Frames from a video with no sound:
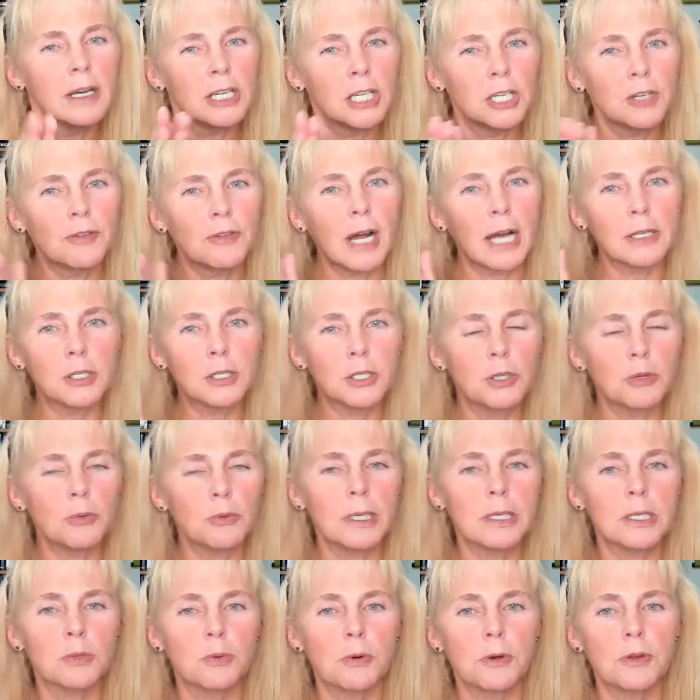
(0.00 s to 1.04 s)
you've got 2
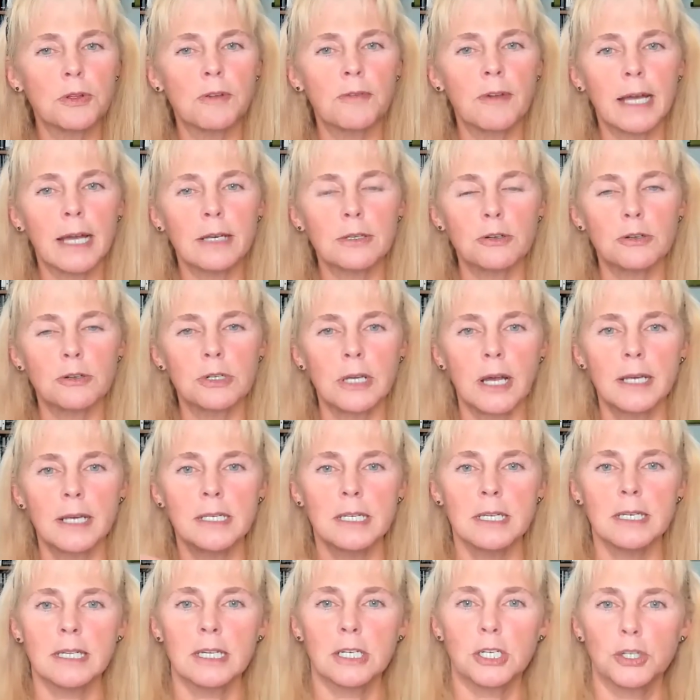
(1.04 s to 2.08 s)
weeks worth of
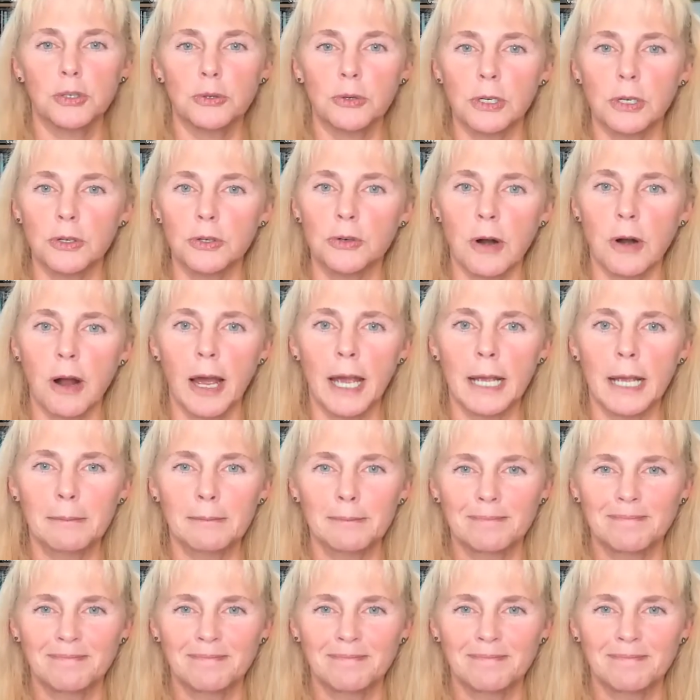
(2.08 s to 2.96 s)
exercises that you can try.